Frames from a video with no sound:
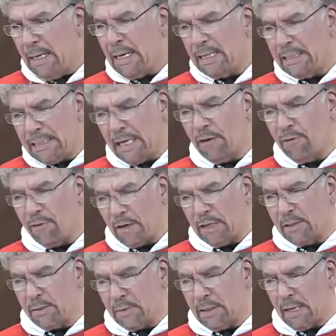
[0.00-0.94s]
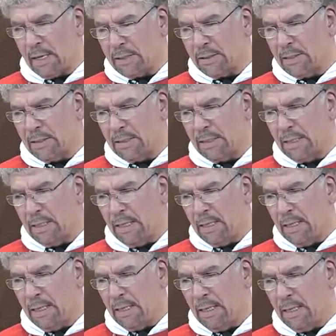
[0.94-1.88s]
he identifies with us.
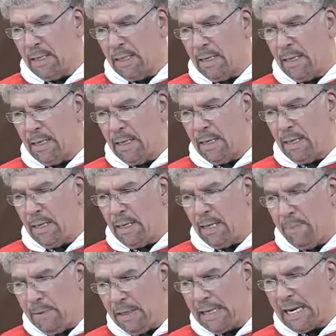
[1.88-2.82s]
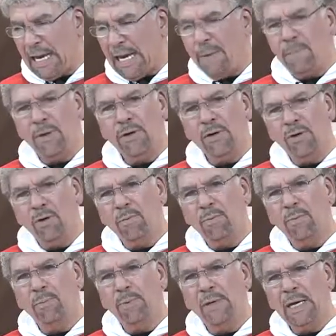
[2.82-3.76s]
He became a
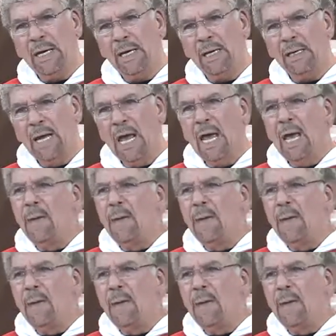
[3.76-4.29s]
human being